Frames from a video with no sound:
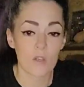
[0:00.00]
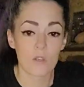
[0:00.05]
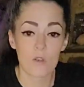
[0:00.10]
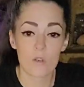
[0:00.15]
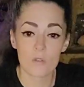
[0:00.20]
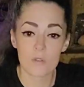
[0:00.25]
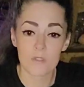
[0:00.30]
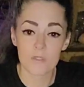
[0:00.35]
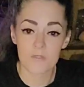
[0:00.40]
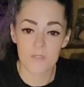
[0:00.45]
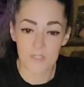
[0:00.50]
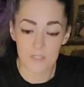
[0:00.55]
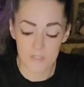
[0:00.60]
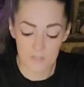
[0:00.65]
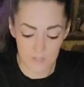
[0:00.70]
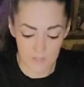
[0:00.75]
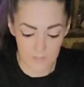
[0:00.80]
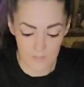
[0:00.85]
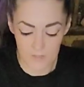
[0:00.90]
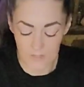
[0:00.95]
Colt's
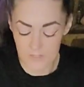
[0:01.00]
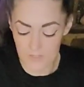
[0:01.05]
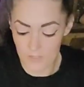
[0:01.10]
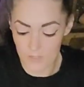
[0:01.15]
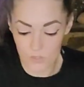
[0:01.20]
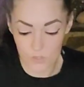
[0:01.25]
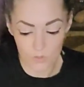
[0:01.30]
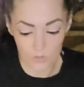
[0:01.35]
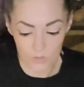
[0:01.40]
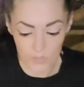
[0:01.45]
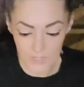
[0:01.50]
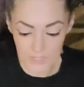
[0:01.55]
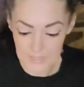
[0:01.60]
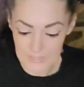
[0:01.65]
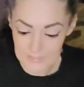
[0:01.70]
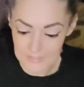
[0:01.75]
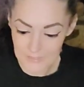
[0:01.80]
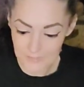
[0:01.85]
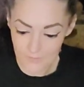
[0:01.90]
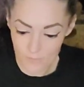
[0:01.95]
foot, this is
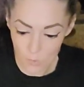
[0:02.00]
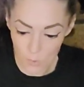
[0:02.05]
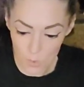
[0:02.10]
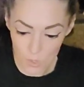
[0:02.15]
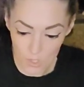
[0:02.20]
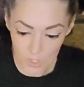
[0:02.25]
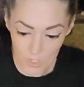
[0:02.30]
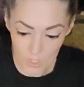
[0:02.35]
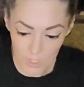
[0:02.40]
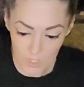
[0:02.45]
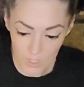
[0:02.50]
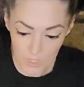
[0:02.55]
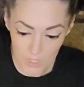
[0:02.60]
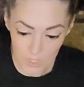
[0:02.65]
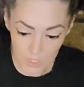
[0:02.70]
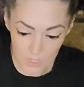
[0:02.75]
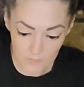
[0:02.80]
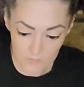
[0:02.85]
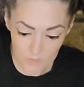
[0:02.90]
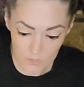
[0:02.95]
great for
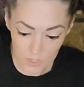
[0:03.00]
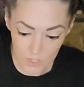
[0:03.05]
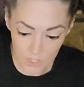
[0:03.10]
love